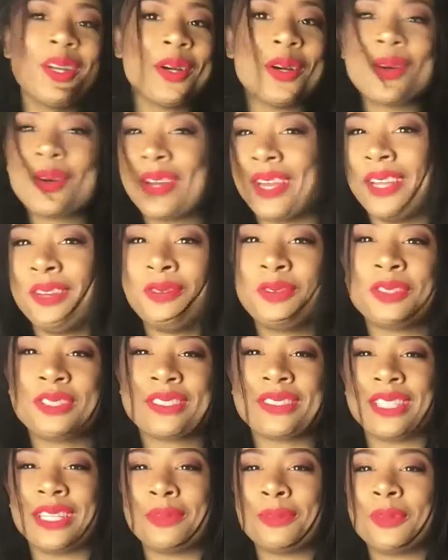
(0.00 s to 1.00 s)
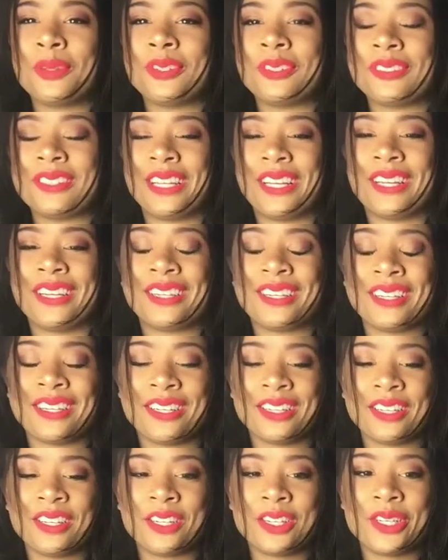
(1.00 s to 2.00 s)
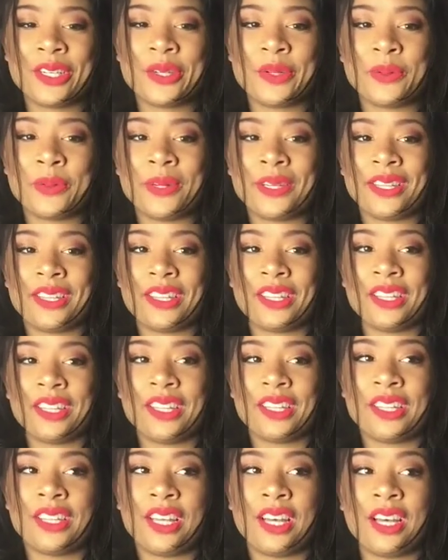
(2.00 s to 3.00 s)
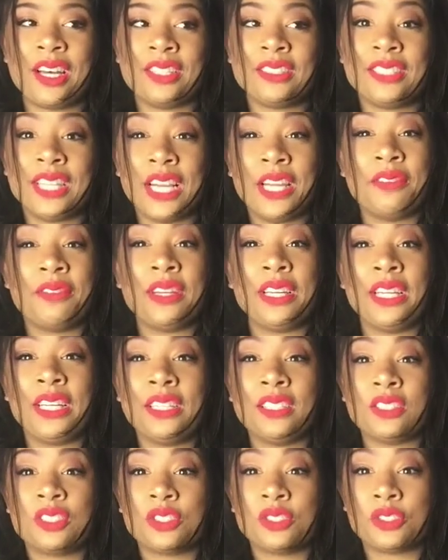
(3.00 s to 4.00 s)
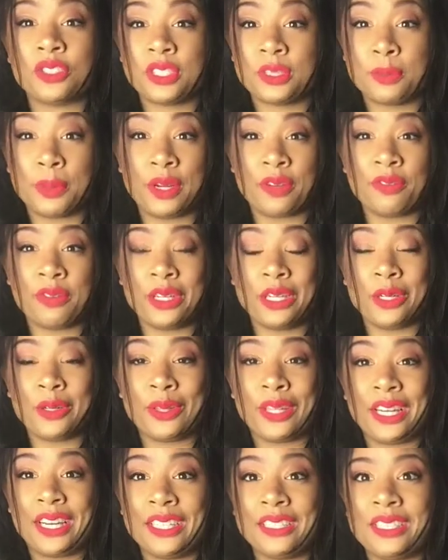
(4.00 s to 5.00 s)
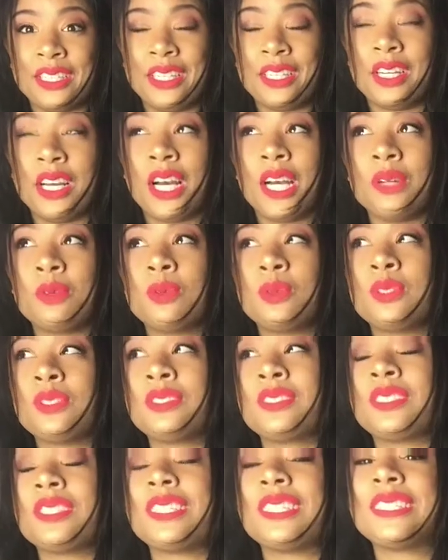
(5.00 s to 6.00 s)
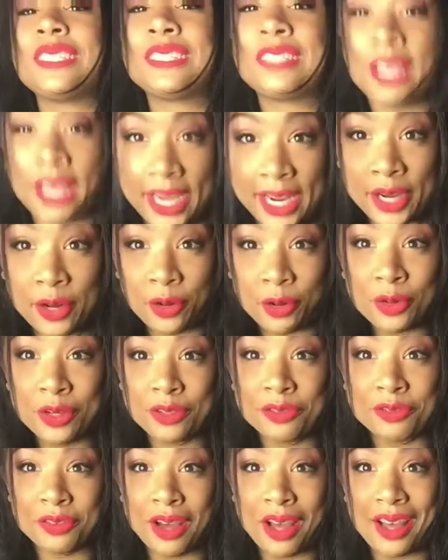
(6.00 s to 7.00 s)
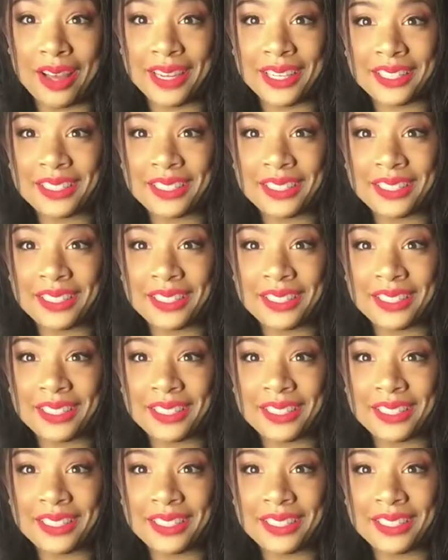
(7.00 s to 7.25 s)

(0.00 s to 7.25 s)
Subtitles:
Okay, for example, like with the Dave East Chris Brown video that I did, I was terrified.